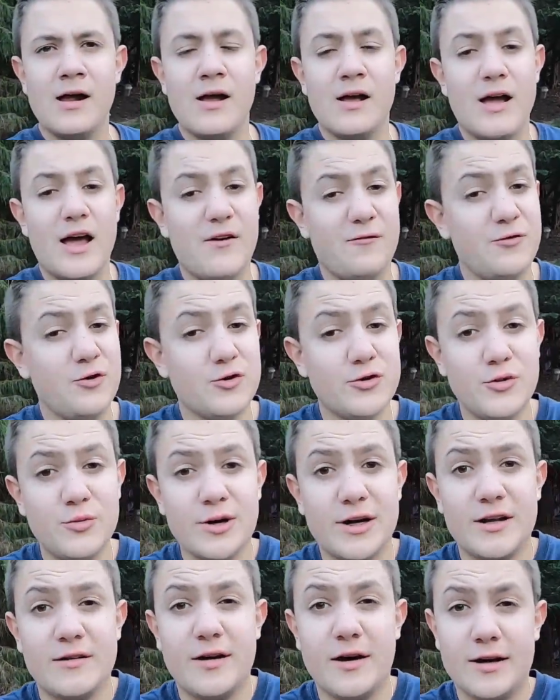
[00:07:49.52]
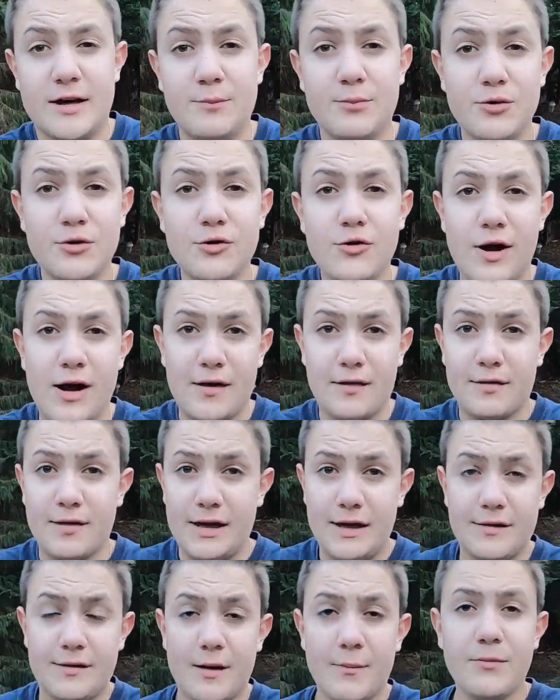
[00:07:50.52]
if you're doing Kentucky bluegrass
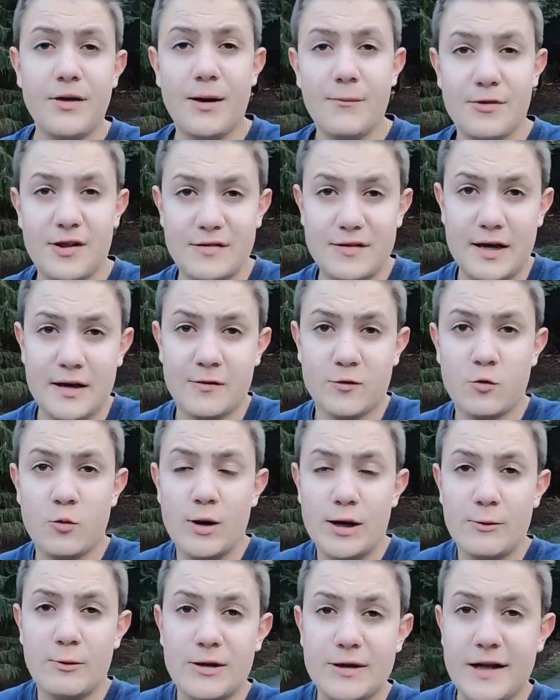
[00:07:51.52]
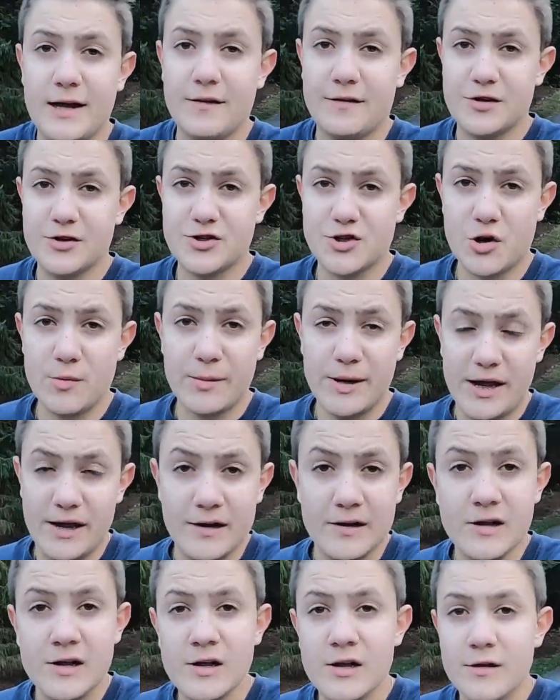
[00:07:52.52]
seed, sometimes that takes 21 days to
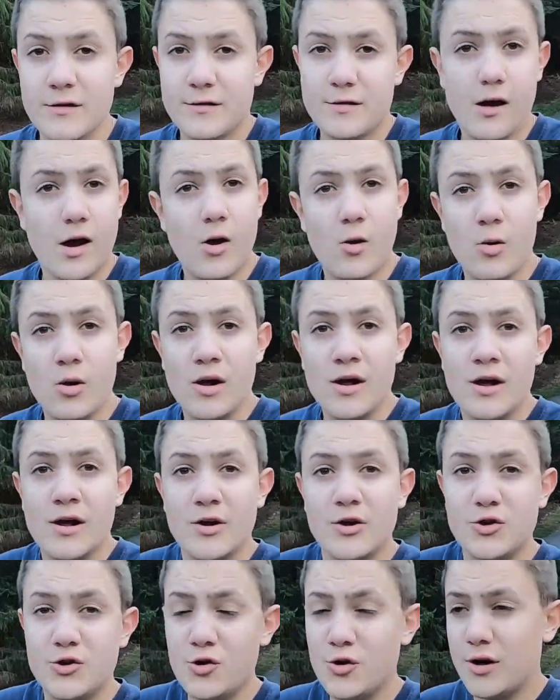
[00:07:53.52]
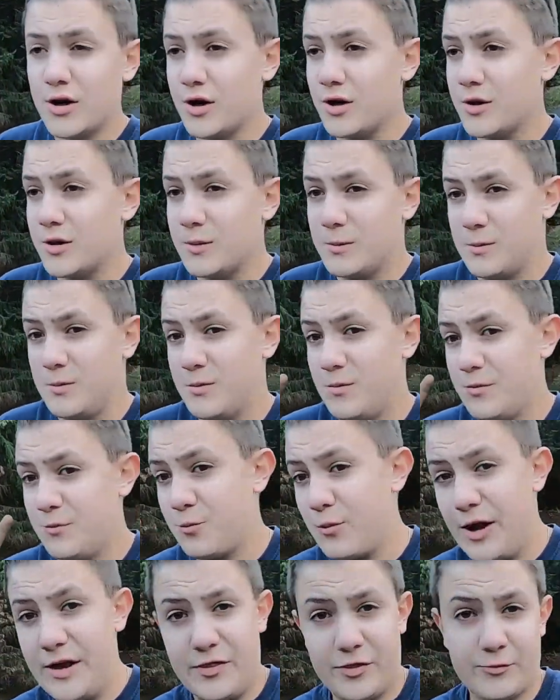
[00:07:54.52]
germinate, so you could
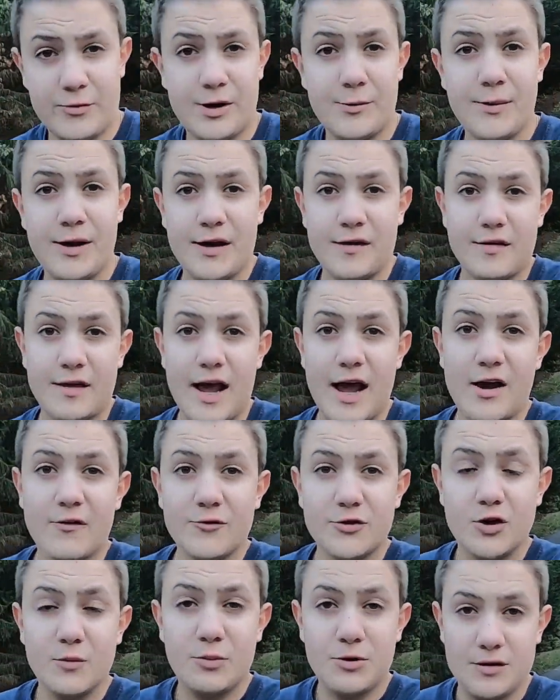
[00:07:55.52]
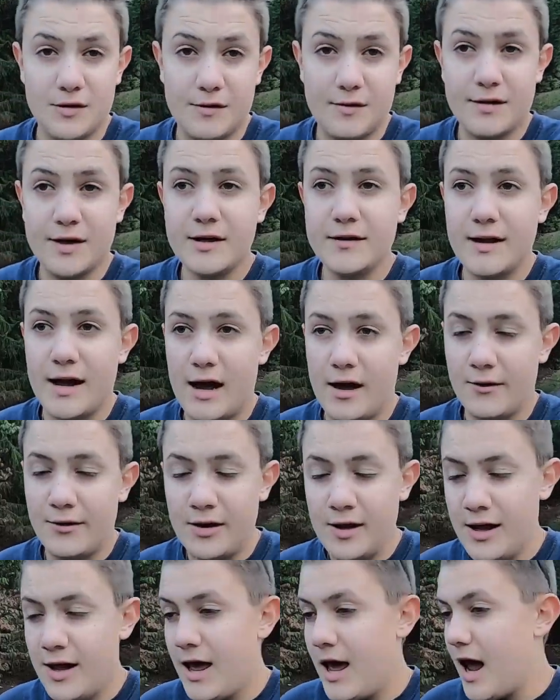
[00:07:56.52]
wait 3 weeks after you put the seed down,
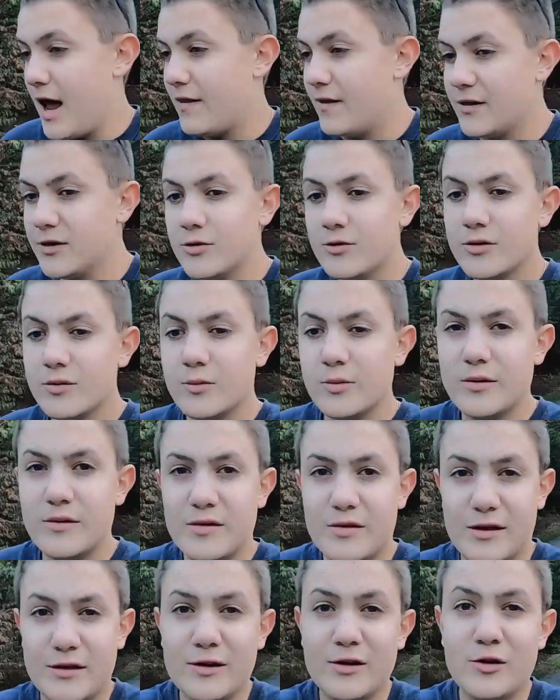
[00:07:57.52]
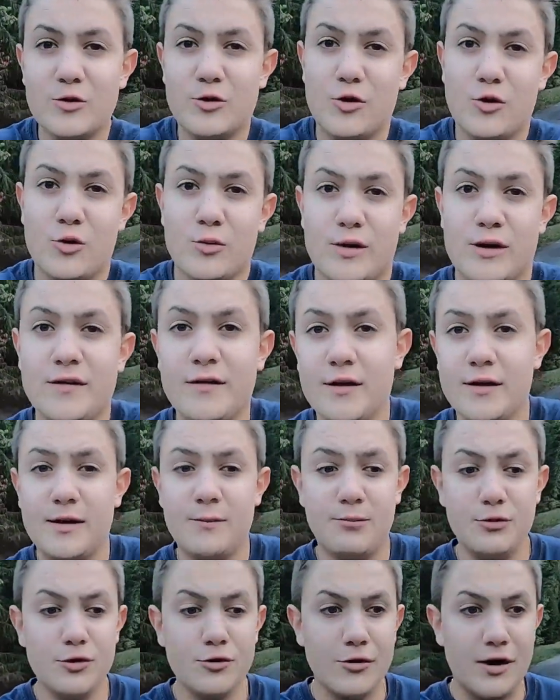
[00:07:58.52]
and then your Kentucky
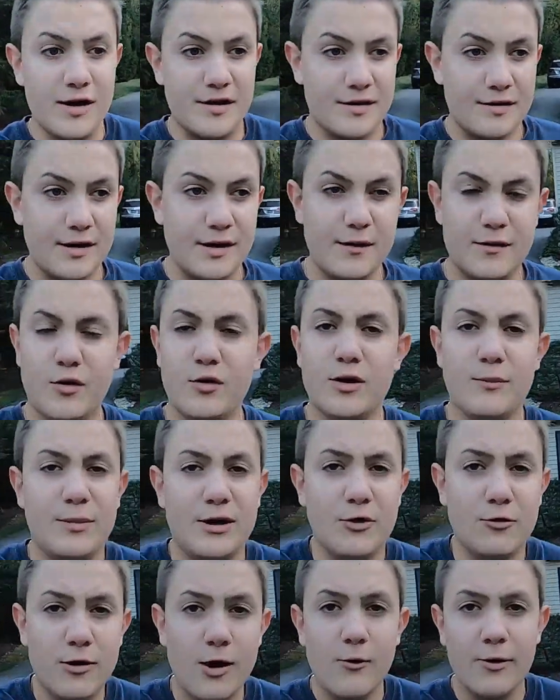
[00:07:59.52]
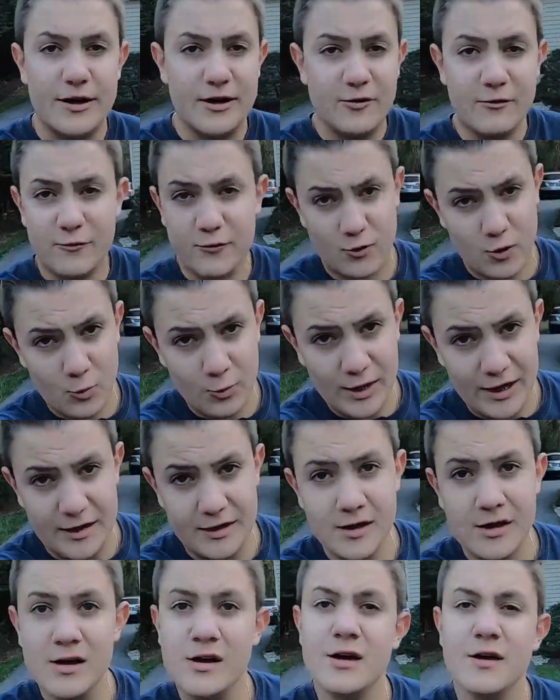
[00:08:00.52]
bluegrass seed has only been growing for a
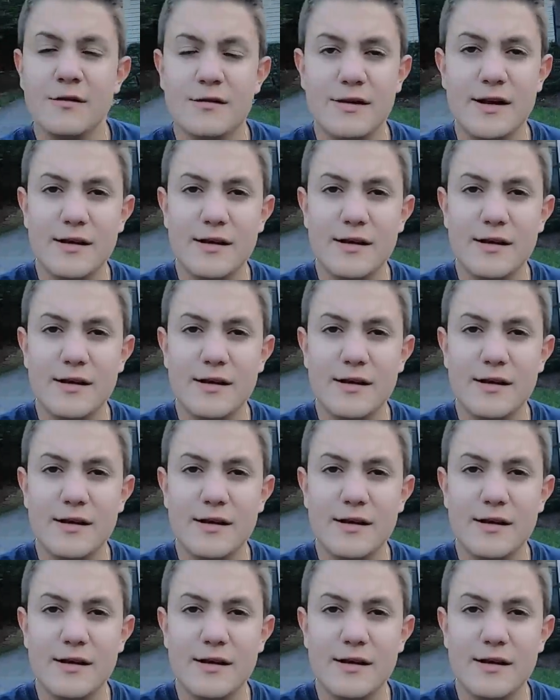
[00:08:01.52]
week. So that